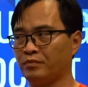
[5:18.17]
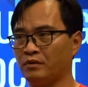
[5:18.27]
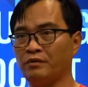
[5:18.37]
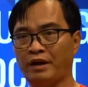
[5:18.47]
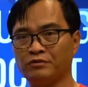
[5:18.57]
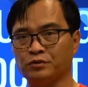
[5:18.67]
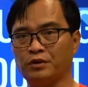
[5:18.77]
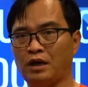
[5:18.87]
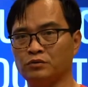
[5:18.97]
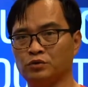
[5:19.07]
you have to know
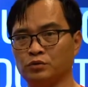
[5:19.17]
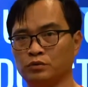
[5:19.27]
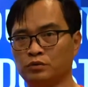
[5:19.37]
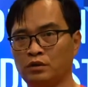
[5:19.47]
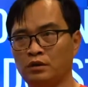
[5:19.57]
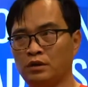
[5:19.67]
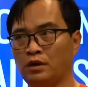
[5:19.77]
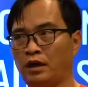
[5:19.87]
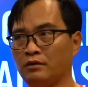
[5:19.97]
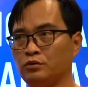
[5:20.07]
how
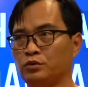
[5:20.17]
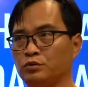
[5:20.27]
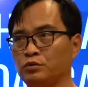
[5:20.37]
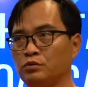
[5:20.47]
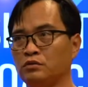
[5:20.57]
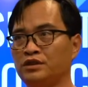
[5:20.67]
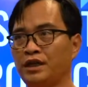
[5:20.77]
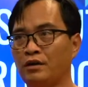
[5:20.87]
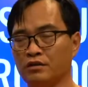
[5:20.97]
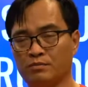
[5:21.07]
to
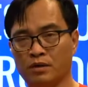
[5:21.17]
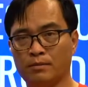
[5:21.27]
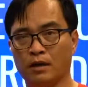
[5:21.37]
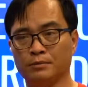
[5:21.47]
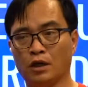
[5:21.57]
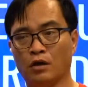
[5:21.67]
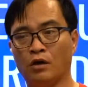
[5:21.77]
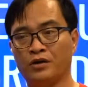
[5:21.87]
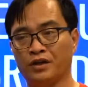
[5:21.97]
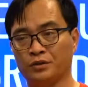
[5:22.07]
tell the problems
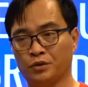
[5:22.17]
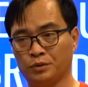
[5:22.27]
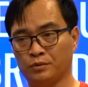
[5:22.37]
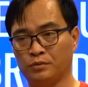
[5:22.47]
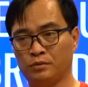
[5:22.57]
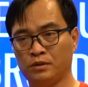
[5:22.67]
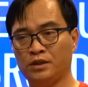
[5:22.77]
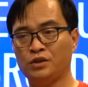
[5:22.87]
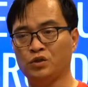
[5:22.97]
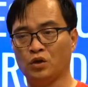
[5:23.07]
according to
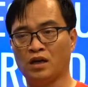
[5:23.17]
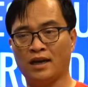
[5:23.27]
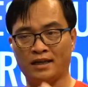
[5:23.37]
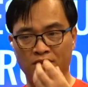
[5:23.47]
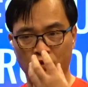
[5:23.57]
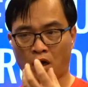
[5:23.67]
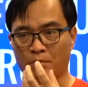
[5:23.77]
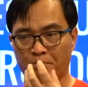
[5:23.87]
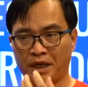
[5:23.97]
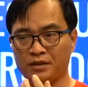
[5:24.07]
your client's tongue
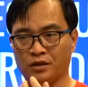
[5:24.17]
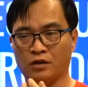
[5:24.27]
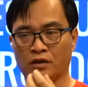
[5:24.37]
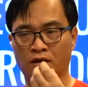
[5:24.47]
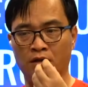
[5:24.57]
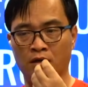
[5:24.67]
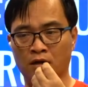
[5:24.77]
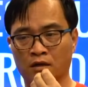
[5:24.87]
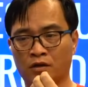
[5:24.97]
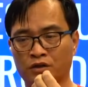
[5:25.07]
picture, or
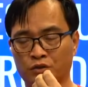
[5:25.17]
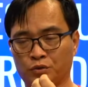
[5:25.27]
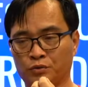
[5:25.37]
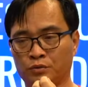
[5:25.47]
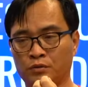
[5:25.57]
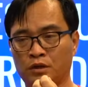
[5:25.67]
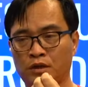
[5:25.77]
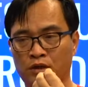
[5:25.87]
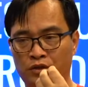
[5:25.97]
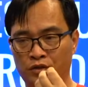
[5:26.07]
according to
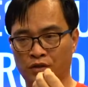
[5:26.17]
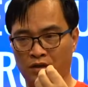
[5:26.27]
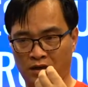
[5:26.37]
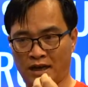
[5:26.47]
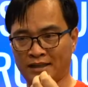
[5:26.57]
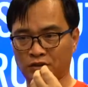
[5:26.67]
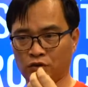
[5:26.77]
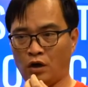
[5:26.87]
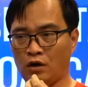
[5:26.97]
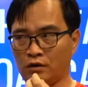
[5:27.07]
your client's
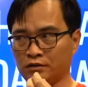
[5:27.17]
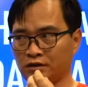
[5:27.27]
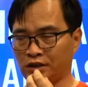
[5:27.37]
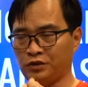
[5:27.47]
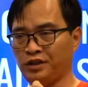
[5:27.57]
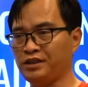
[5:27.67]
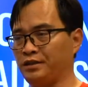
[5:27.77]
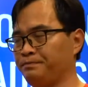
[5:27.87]
tongue situation.